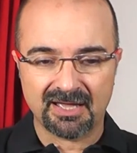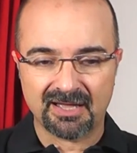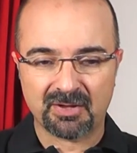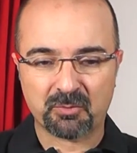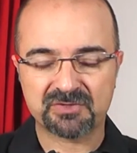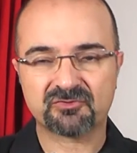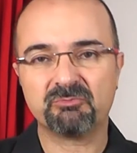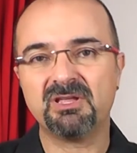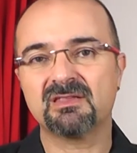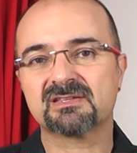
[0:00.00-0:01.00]
which for
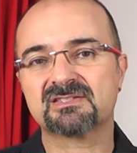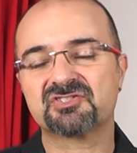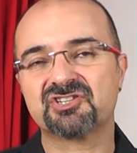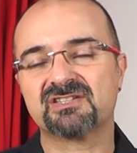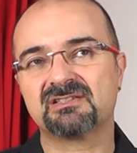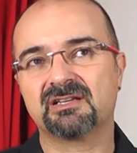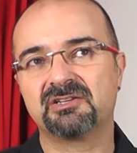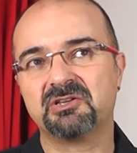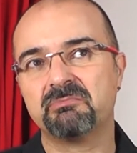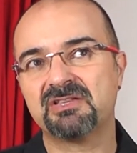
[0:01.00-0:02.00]
me, that's just like,
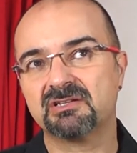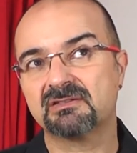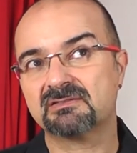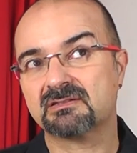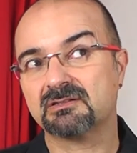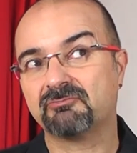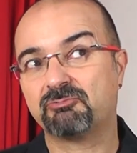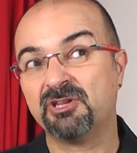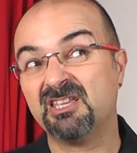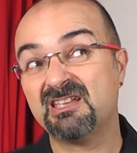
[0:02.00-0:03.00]
imagine instead of
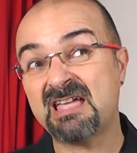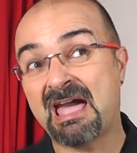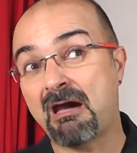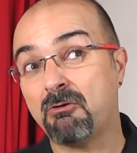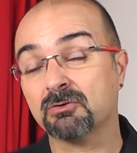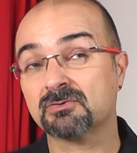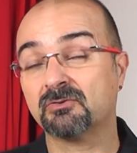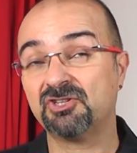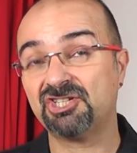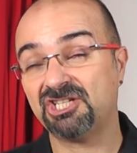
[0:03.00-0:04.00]
breeding cows
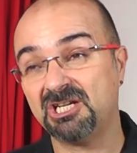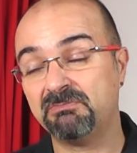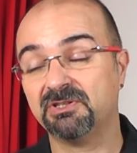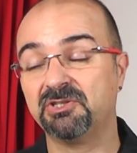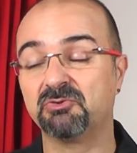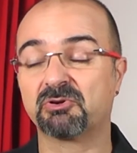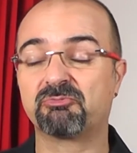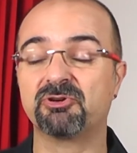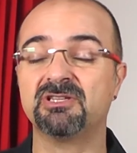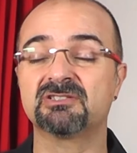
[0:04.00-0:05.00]
or sheep that you were
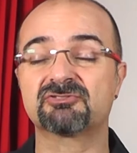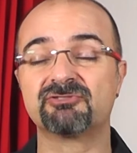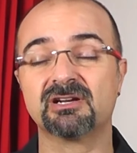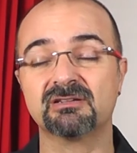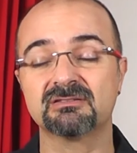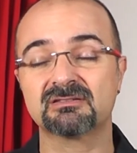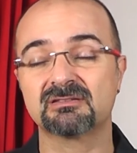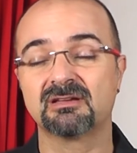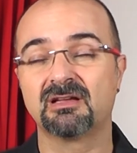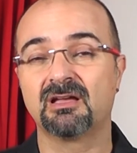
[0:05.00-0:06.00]
breeding dragons.
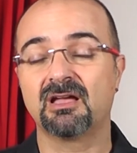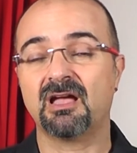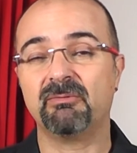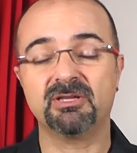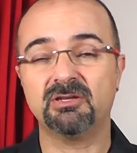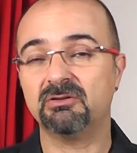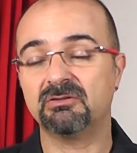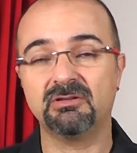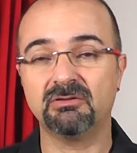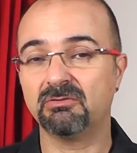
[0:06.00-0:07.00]
I mean,
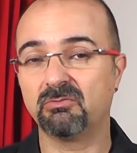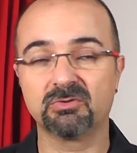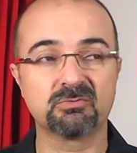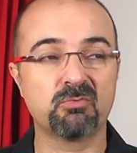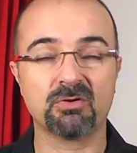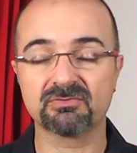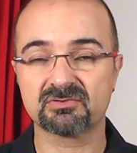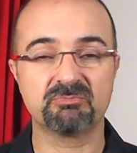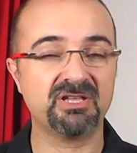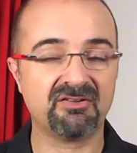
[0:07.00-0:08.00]
you would want
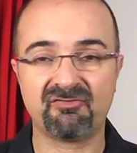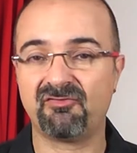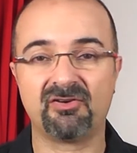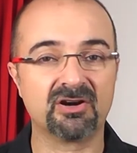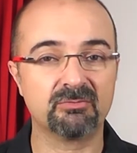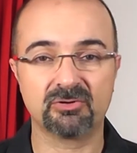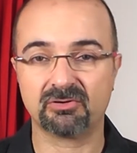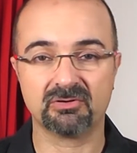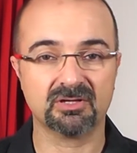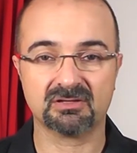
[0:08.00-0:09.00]
to be a
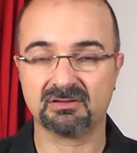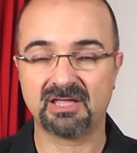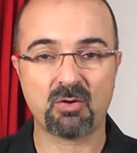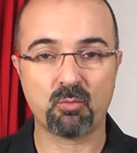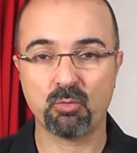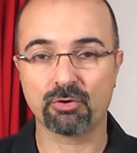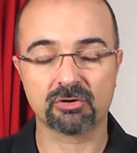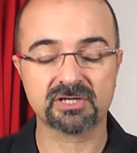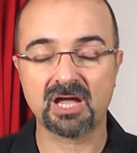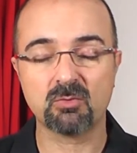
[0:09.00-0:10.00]
farmer in that
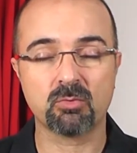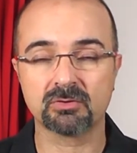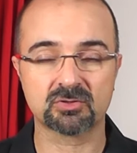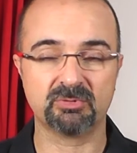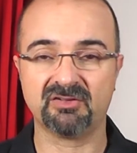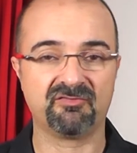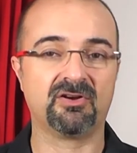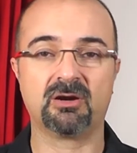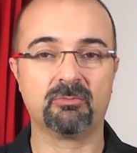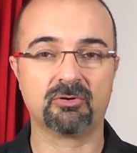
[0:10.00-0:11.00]
world. I want to be a
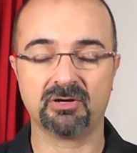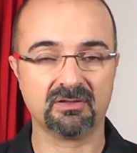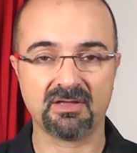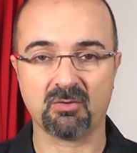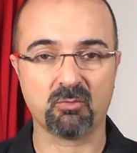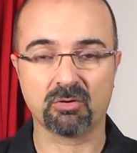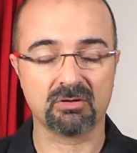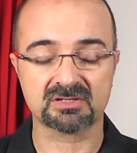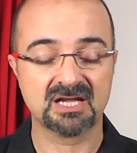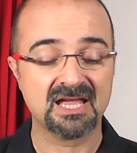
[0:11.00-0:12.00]
farmer in that
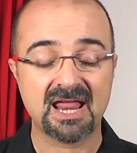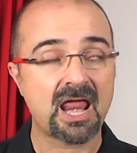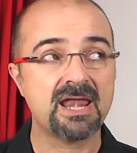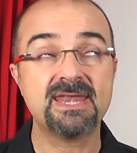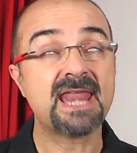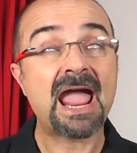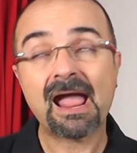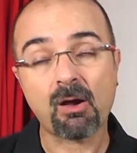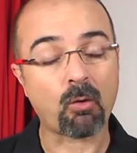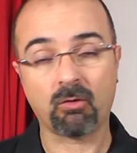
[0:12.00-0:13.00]
world
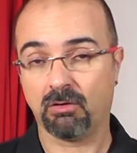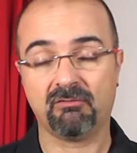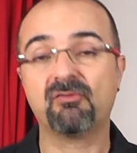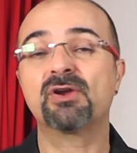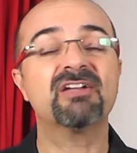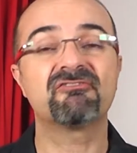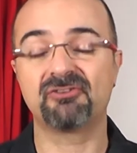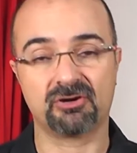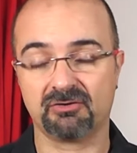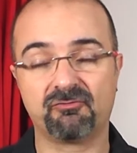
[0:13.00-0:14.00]
now,
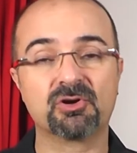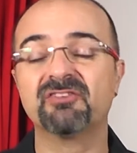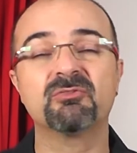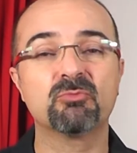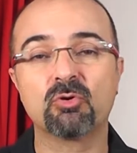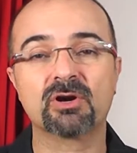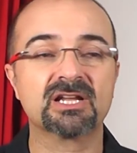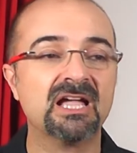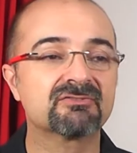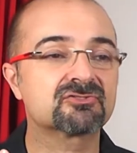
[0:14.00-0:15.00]
forevermore, and
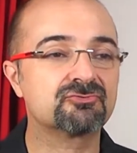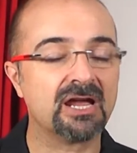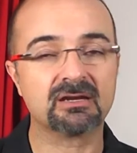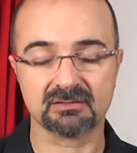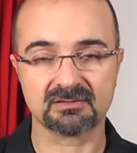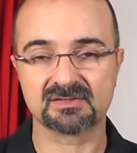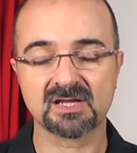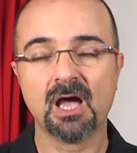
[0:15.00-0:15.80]
have dragons.